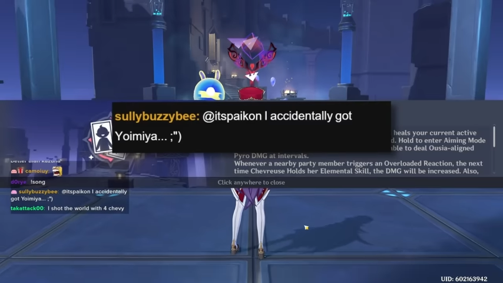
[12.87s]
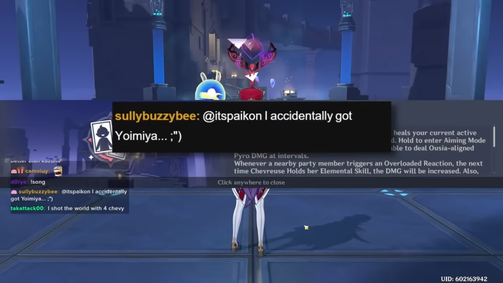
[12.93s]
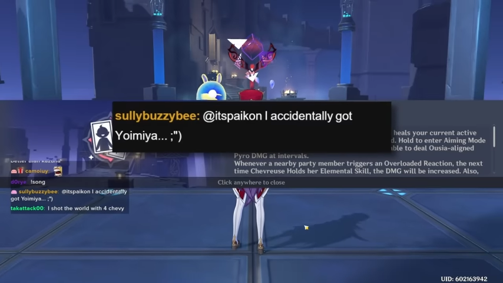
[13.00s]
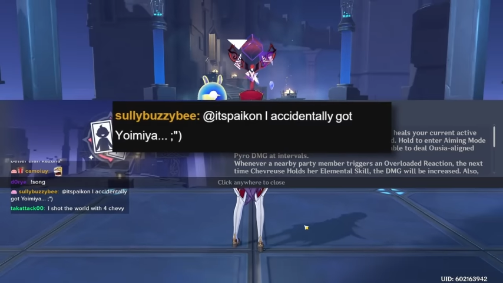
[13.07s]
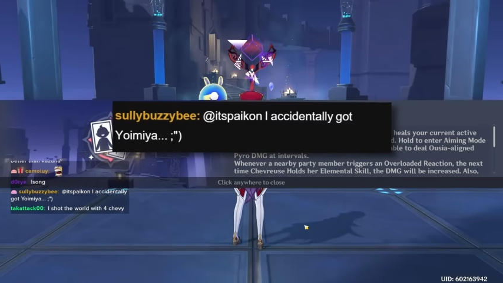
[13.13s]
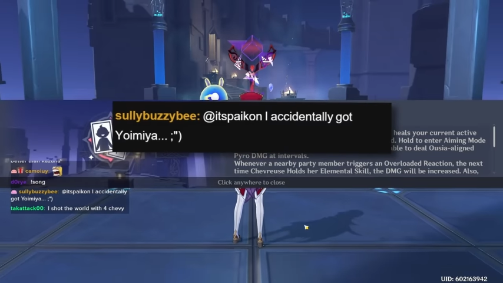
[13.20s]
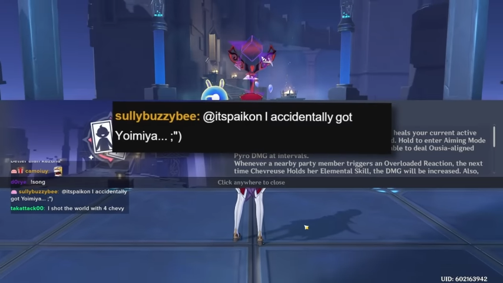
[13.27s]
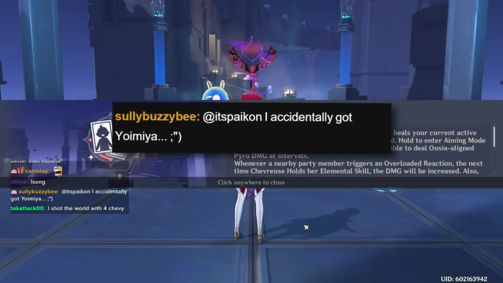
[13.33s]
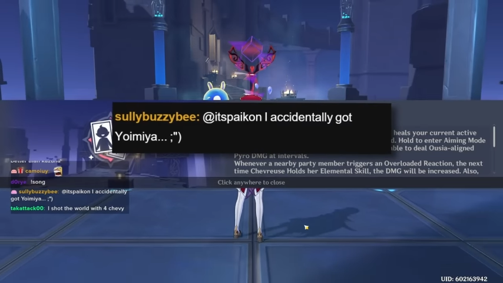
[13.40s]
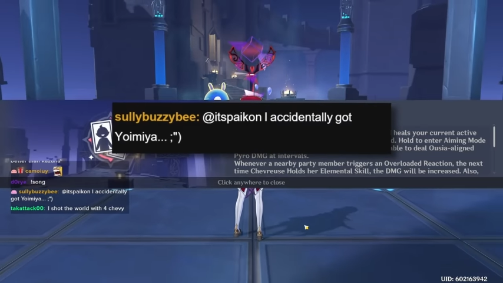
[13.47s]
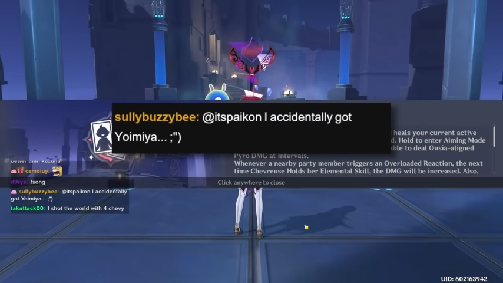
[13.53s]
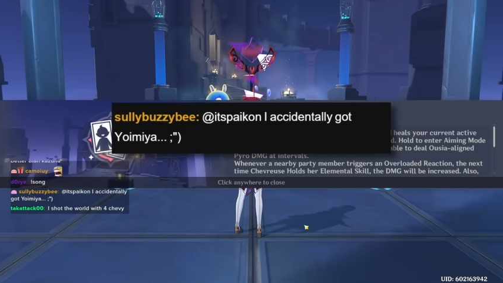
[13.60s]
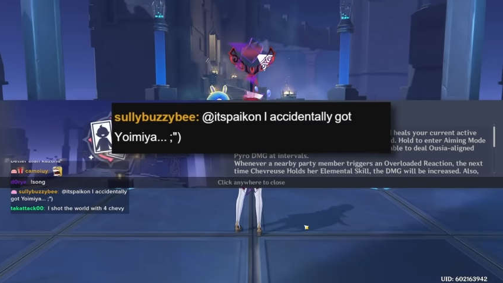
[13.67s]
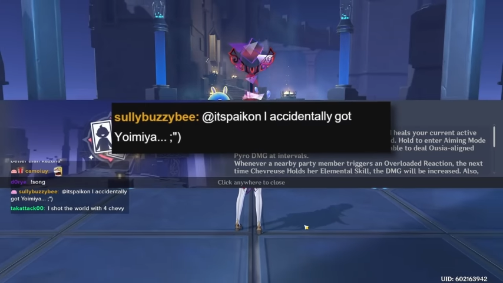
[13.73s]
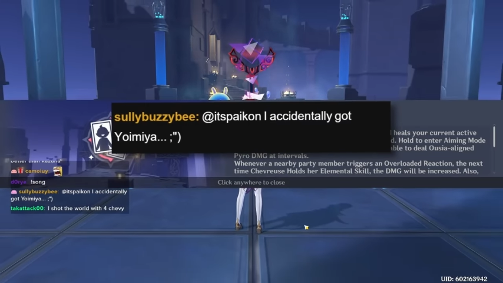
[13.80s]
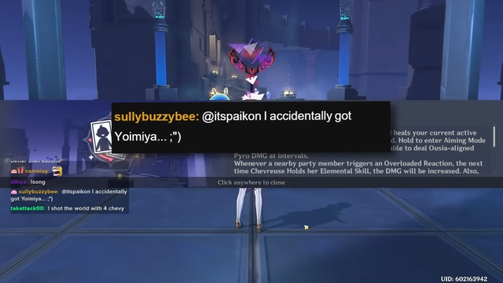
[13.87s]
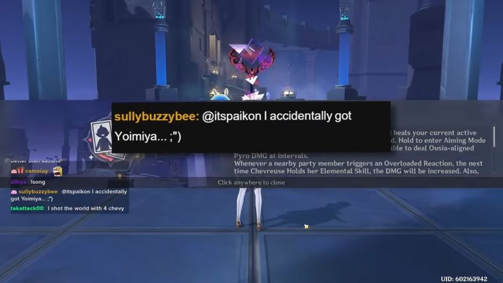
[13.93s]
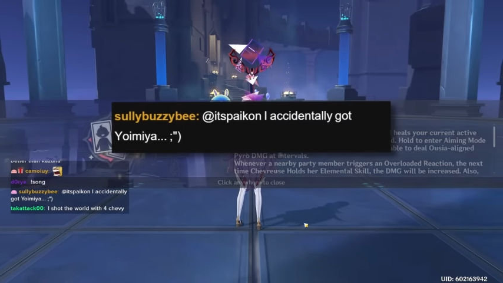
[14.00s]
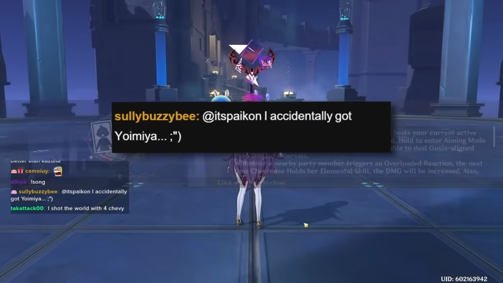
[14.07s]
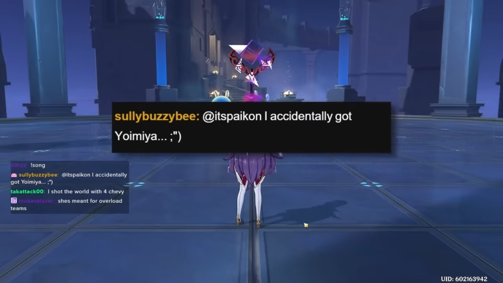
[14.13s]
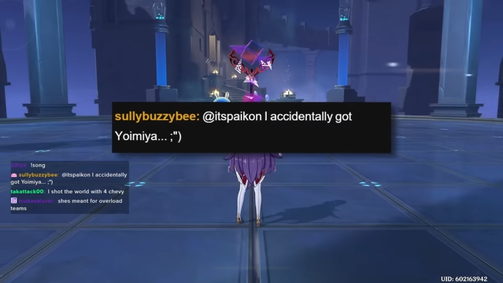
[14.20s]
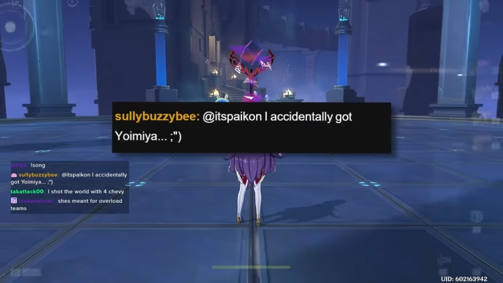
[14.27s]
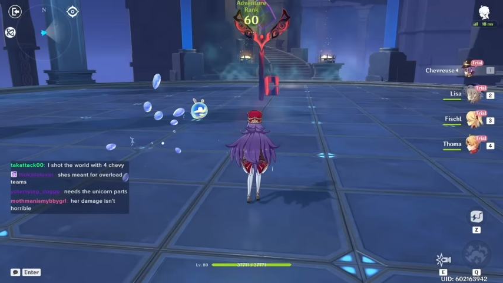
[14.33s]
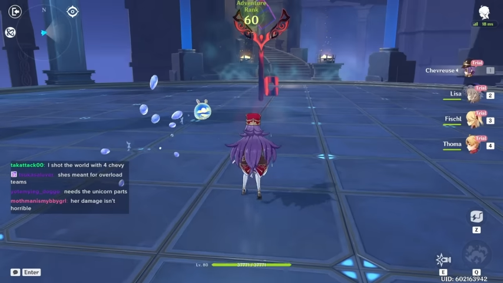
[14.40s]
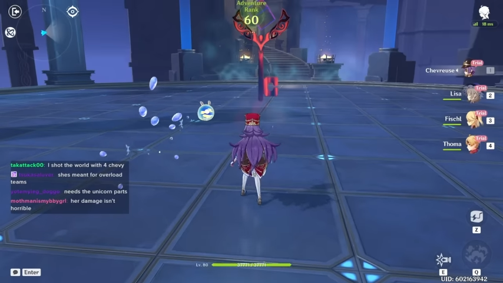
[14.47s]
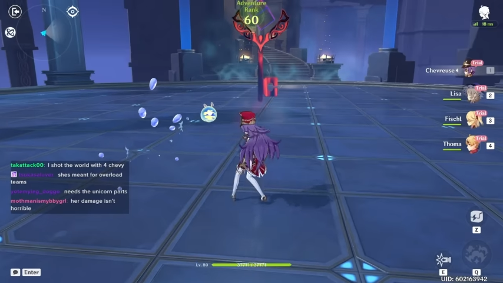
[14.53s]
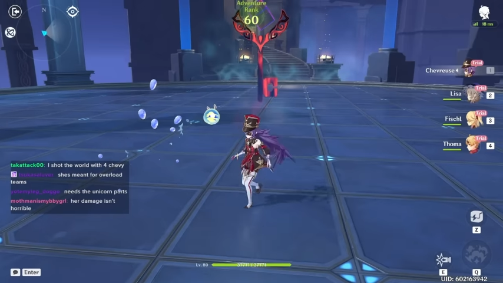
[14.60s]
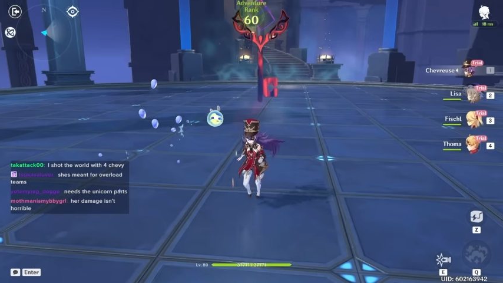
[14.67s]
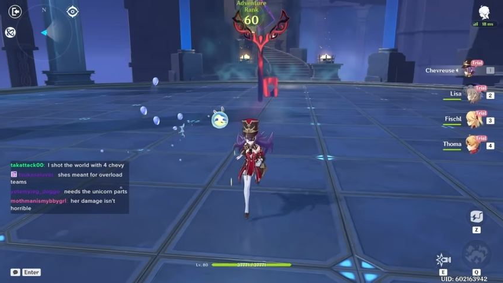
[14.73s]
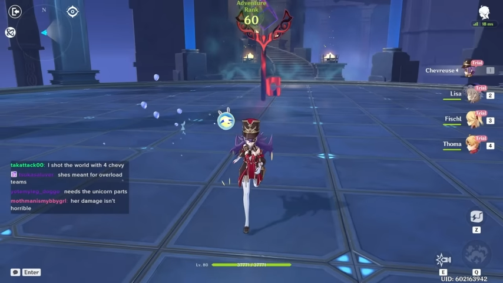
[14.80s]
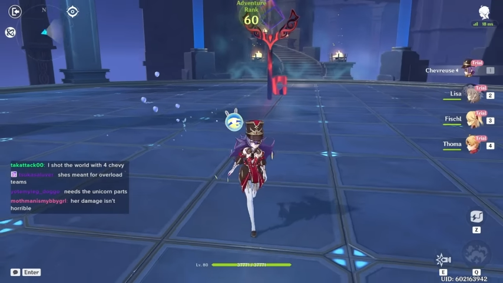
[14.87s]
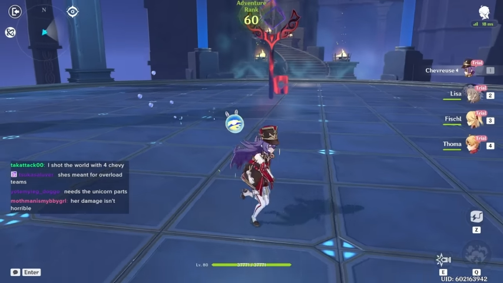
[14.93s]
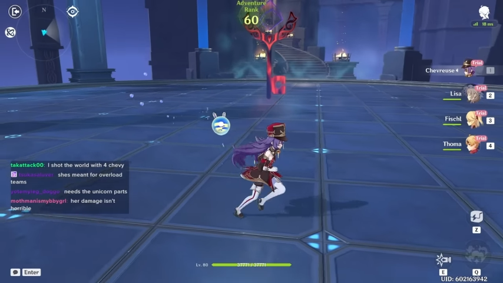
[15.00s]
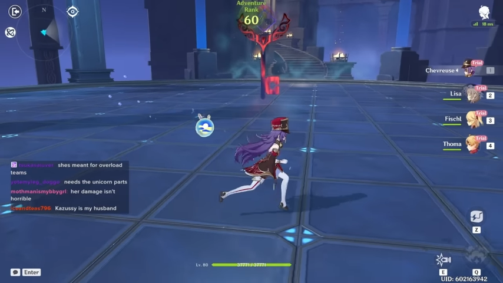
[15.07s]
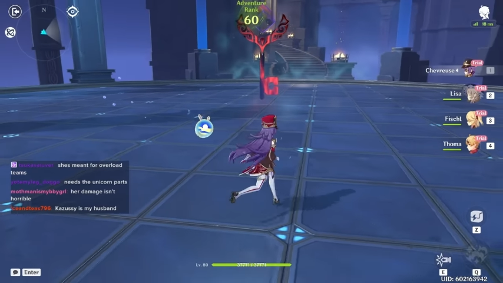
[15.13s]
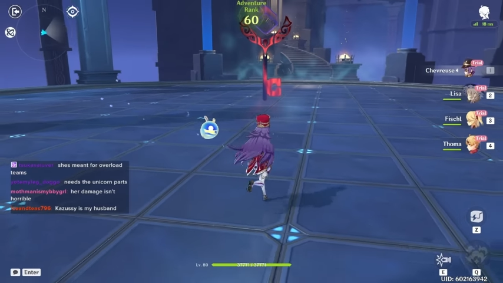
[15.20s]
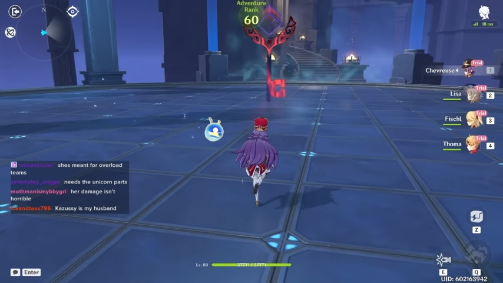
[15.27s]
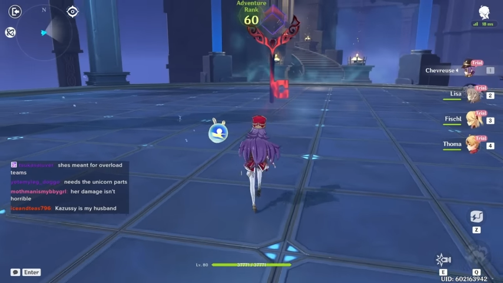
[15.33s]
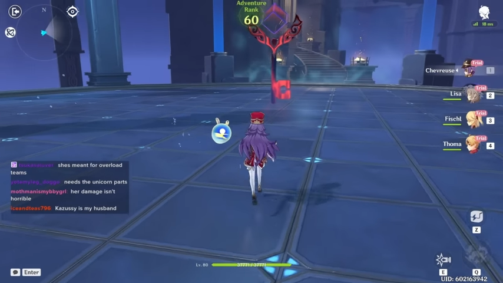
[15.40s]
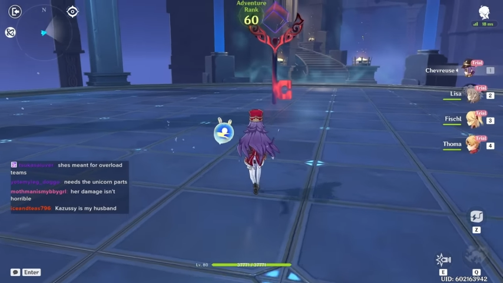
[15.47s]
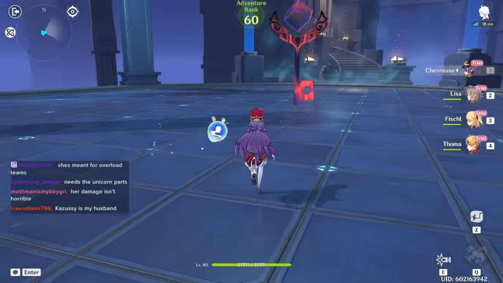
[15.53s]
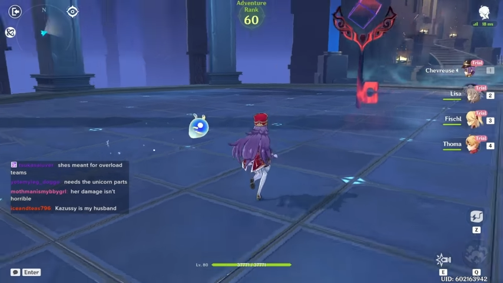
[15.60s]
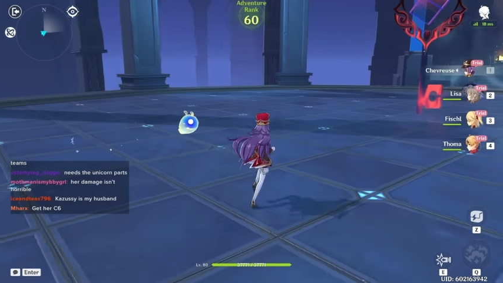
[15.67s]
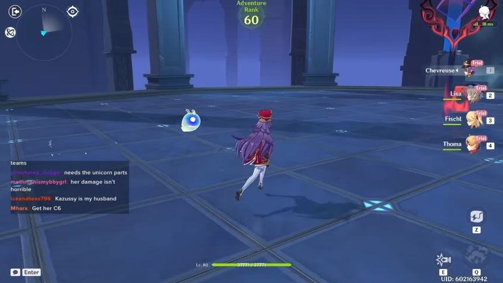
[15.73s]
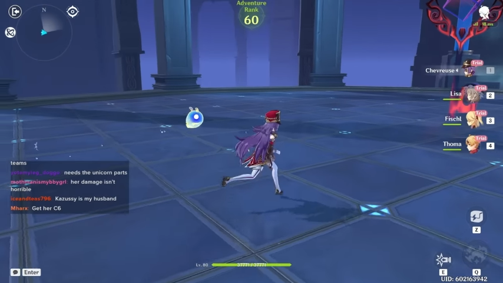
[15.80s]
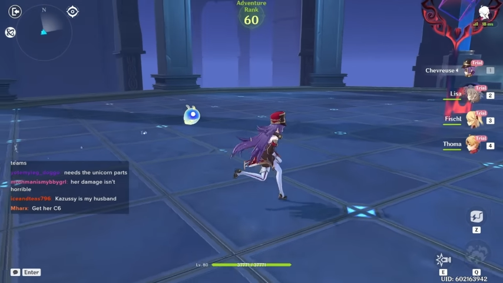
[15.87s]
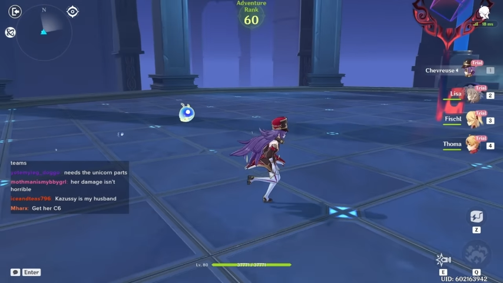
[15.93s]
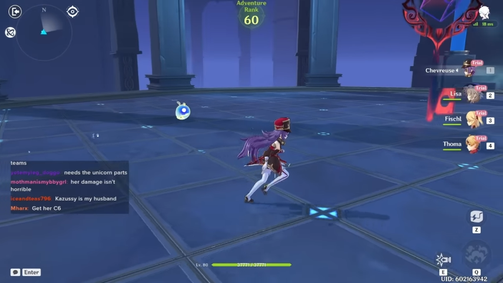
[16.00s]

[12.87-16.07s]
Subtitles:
(no speaker visible)